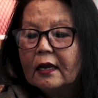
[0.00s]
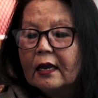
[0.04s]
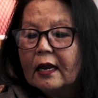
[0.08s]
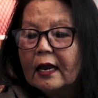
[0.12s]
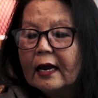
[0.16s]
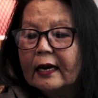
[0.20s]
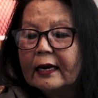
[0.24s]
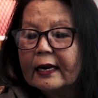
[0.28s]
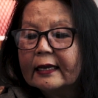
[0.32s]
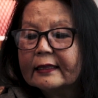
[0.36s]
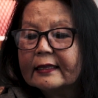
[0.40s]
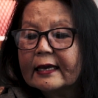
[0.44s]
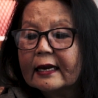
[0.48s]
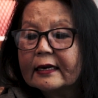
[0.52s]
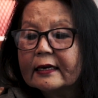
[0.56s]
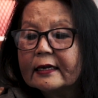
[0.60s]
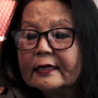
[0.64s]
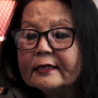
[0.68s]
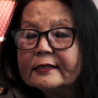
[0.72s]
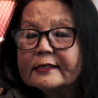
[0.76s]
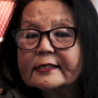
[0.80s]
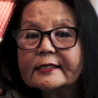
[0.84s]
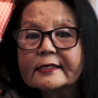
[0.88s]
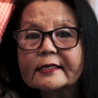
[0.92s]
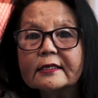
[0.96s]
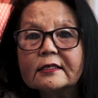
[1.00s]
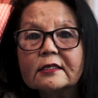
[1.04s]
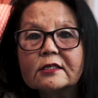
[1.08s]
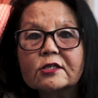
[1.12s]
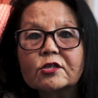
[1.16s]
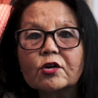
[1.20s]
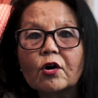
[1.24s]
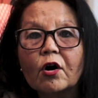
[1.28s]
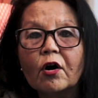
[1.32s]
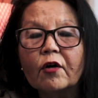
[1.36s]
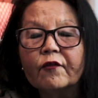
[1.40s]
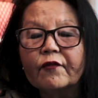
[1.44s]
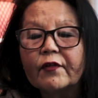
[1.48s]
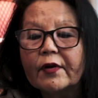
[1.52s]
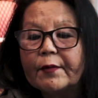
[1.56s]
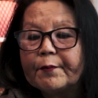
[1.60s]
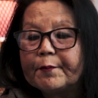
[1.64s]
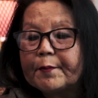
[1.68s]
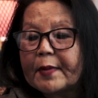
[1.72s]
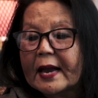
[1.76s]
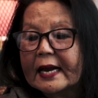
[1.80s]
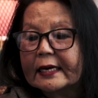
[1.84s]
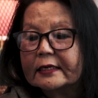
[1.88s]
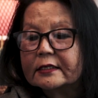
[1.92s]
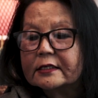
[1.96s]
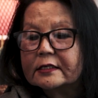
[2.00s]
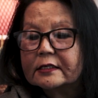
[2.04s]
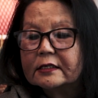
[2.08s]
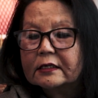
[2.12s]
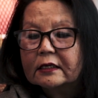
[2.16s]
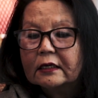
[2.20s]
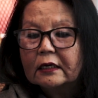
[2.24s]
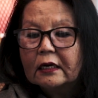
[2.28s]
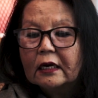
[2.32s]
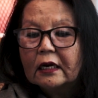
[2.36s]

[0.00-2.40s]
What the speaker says: And at that instant of impact,